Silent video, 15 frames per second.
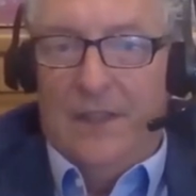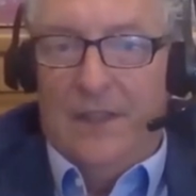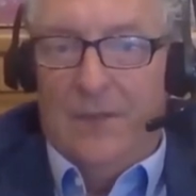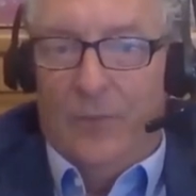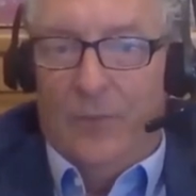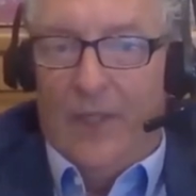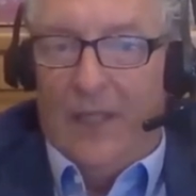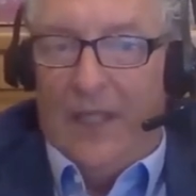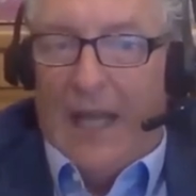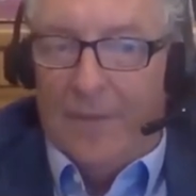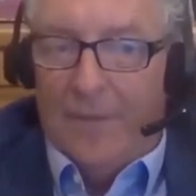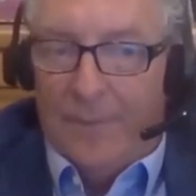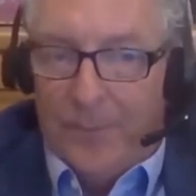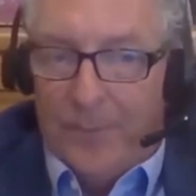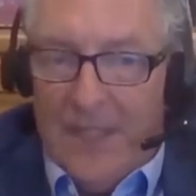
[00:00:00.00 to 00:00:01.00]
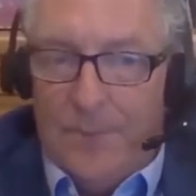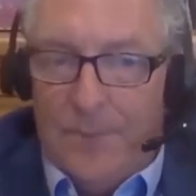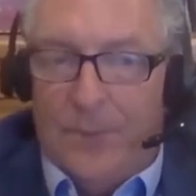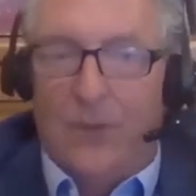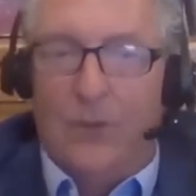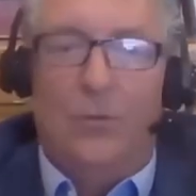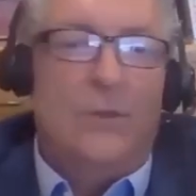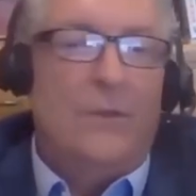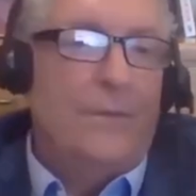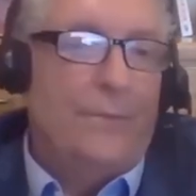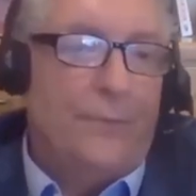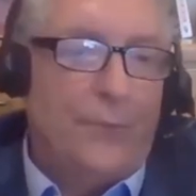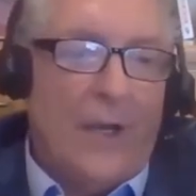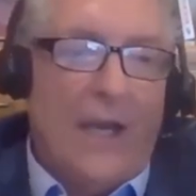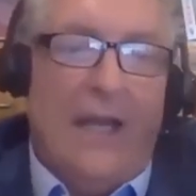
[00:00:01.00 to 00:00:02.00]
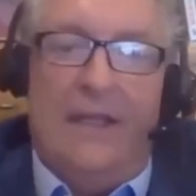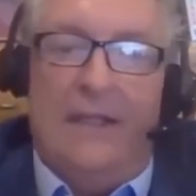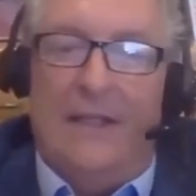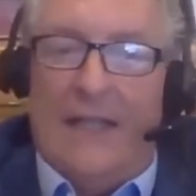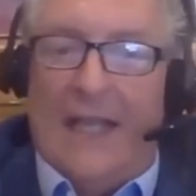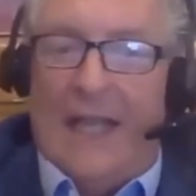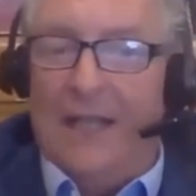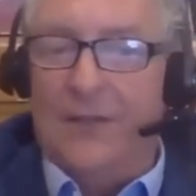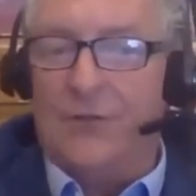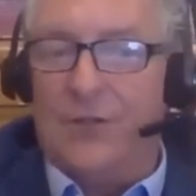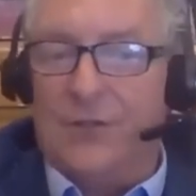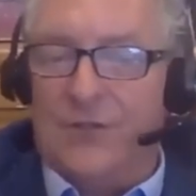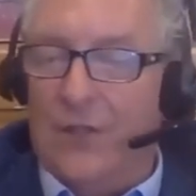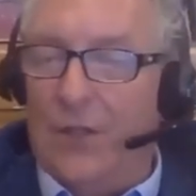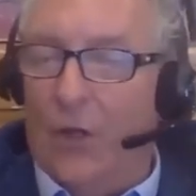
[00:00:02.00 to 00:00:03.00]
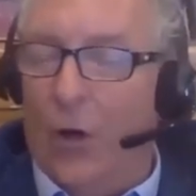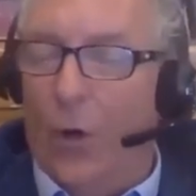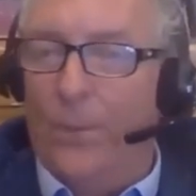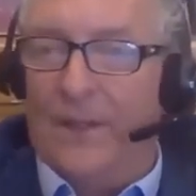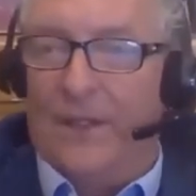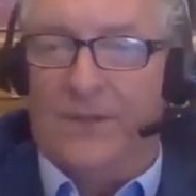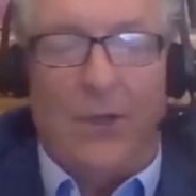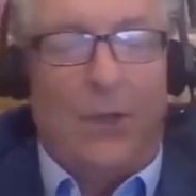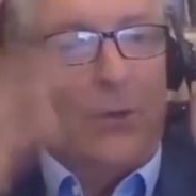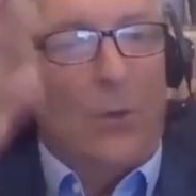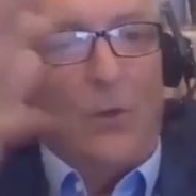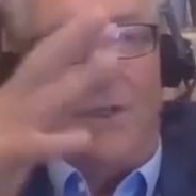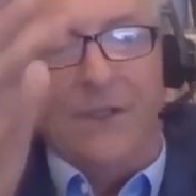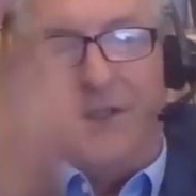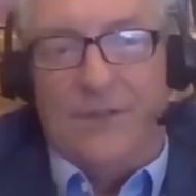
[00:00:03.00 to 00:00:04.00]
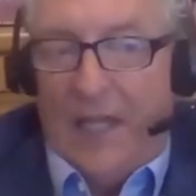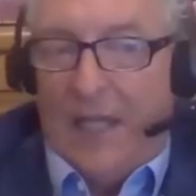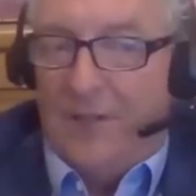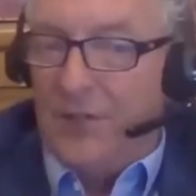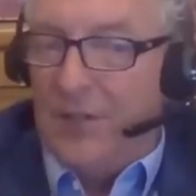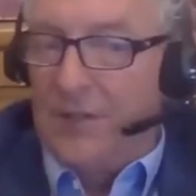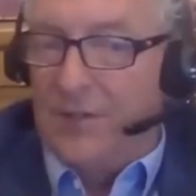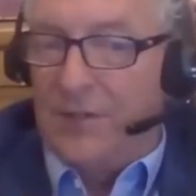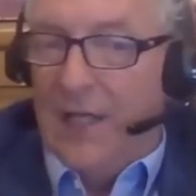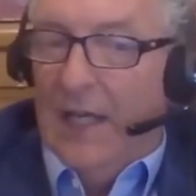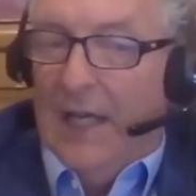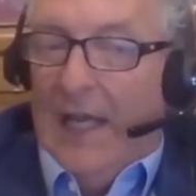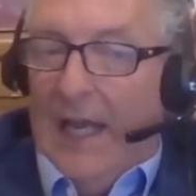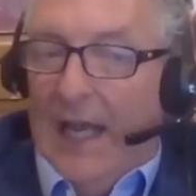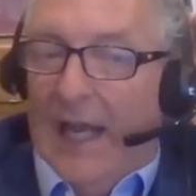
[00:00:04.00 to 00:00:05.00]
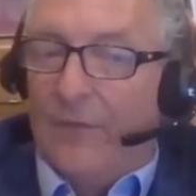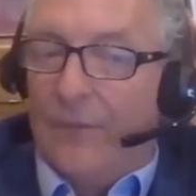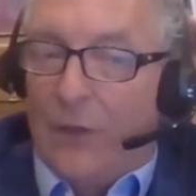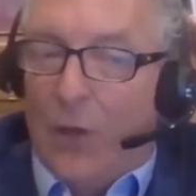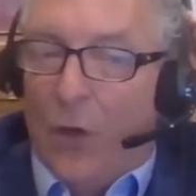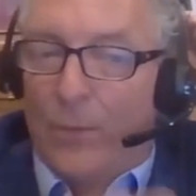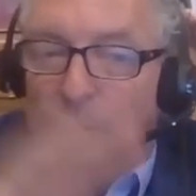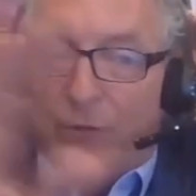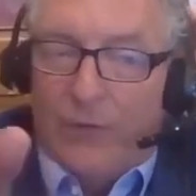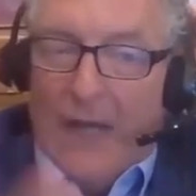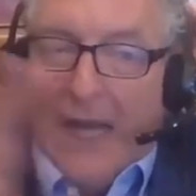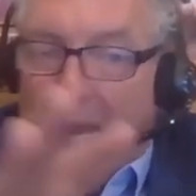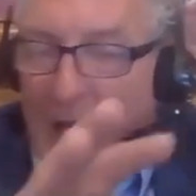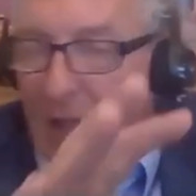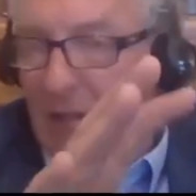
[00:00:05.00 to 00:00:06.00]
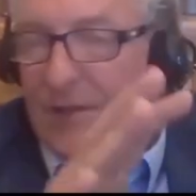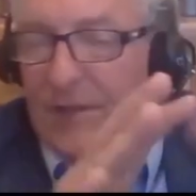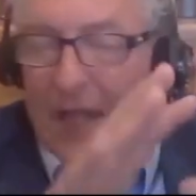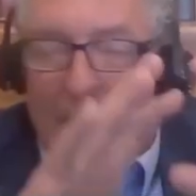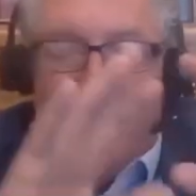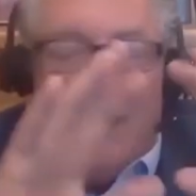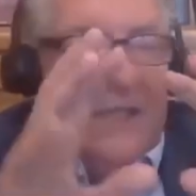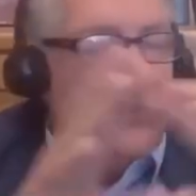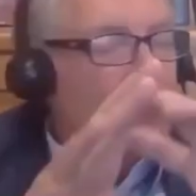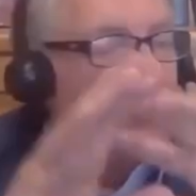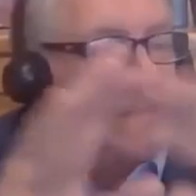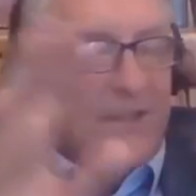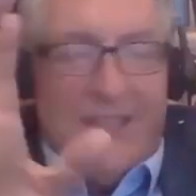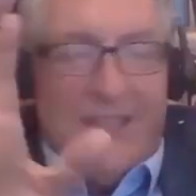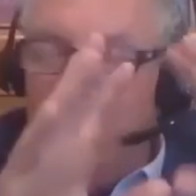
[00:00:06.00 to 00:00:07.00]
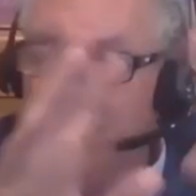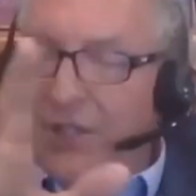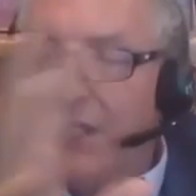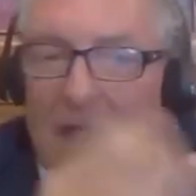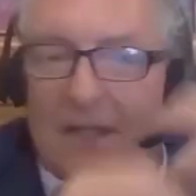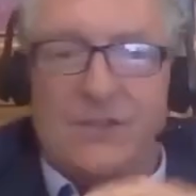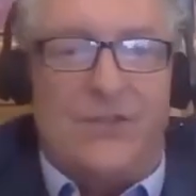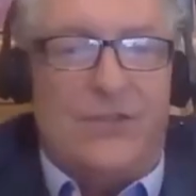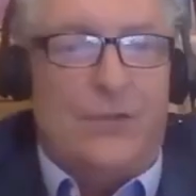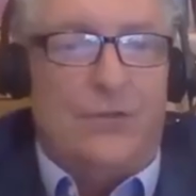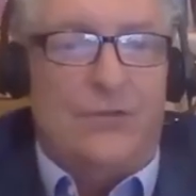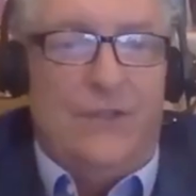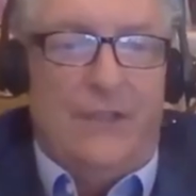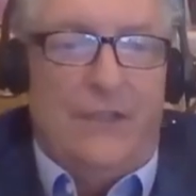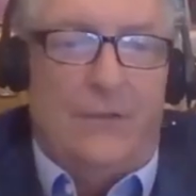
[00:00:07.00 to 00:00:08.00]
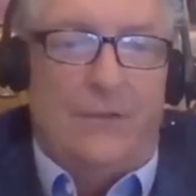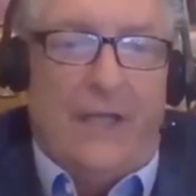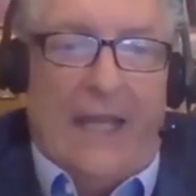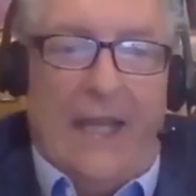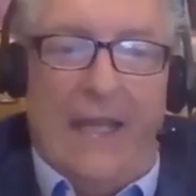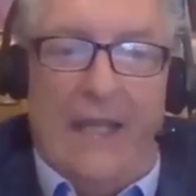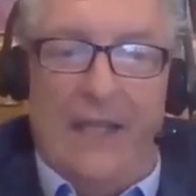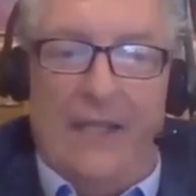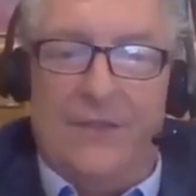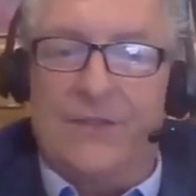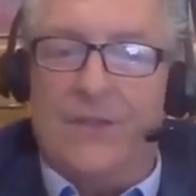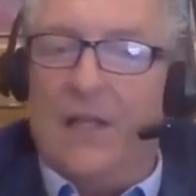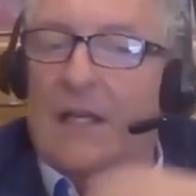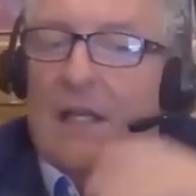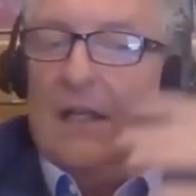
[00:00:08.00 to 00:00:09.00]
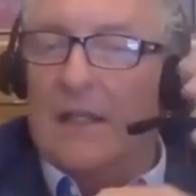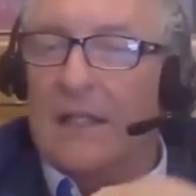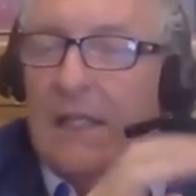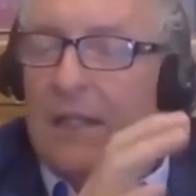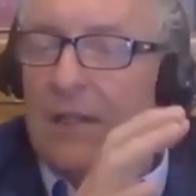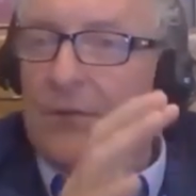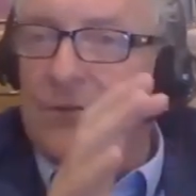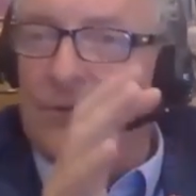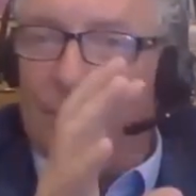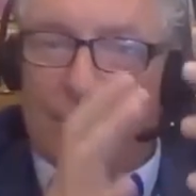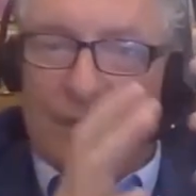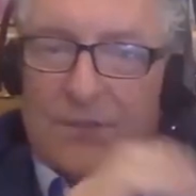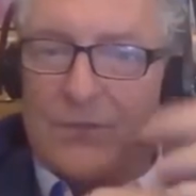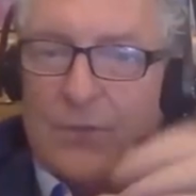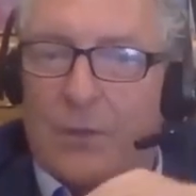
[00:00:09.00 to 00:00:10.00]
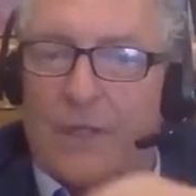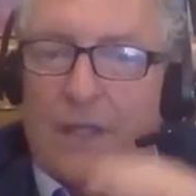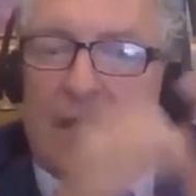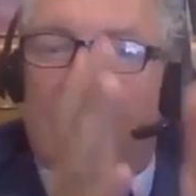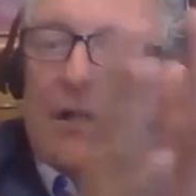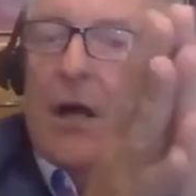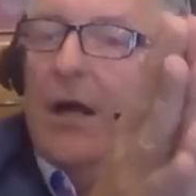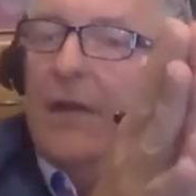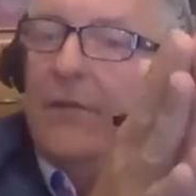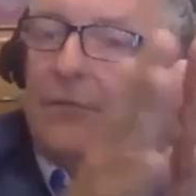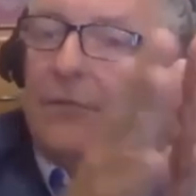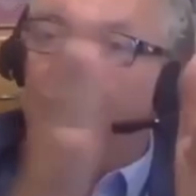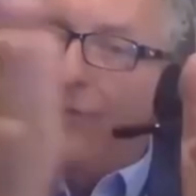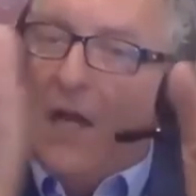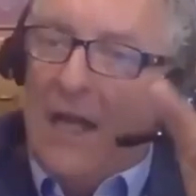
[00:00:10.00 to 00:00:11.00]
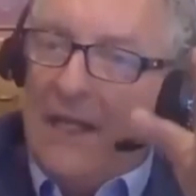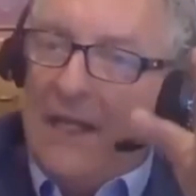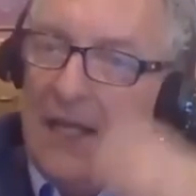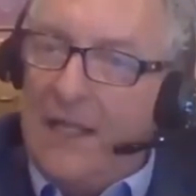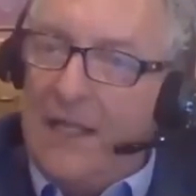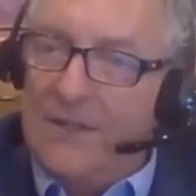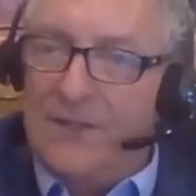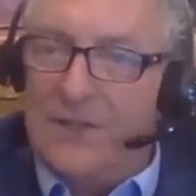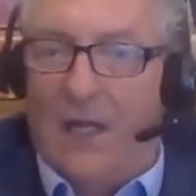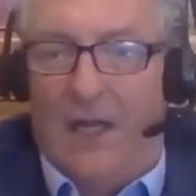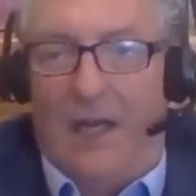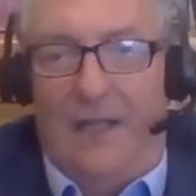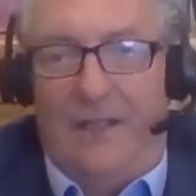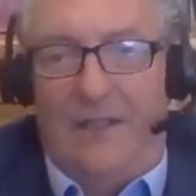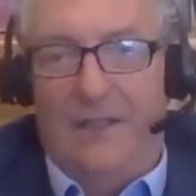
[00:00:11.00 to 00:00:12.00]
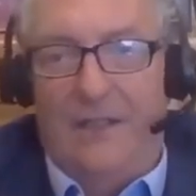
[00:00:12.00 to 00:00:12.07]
We have people who are afraid and anxious and hopeless. Our organizations have low morale and strategic uncertainty or haze. Leaders are disoriented. On the right-hand side,